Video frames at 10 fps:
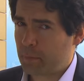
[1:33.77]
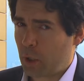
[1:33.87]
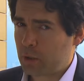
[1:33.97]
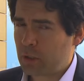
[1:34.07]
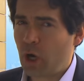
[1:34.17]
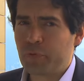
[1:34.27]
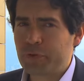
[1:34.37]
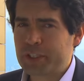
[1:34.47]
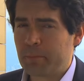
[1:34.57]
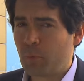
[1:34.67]
model
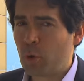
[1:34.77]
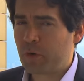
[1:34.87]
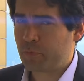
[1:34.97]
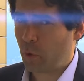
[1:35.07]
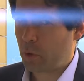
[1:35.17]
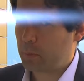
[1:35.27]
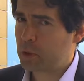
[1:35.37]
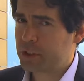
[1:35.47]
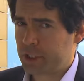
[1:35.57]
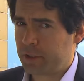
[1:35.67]
offers a more
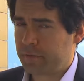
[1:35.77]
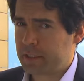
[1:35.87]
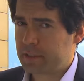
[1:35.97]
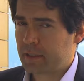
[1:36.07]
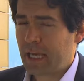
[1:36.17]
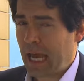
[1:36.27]
affordable service,